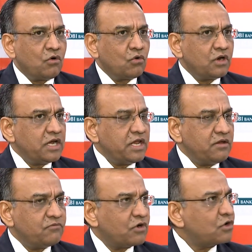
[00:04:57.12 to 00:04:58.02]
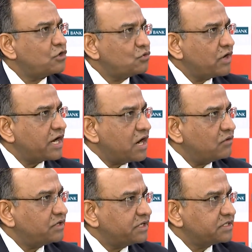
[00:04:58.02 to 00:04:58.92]
Only one or two
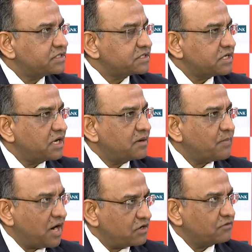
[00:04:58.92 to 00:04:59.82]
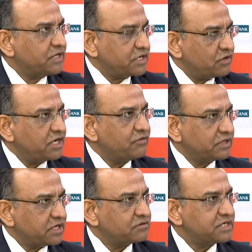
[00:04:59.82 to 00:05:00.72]
account is uh, part of that
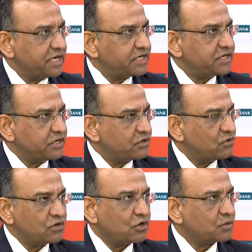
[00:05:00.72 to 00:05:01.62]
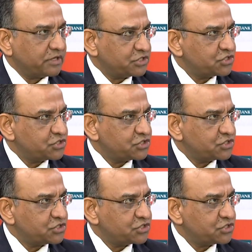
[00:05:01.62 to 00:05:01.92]
twenty-one thousand eight hundred crore, not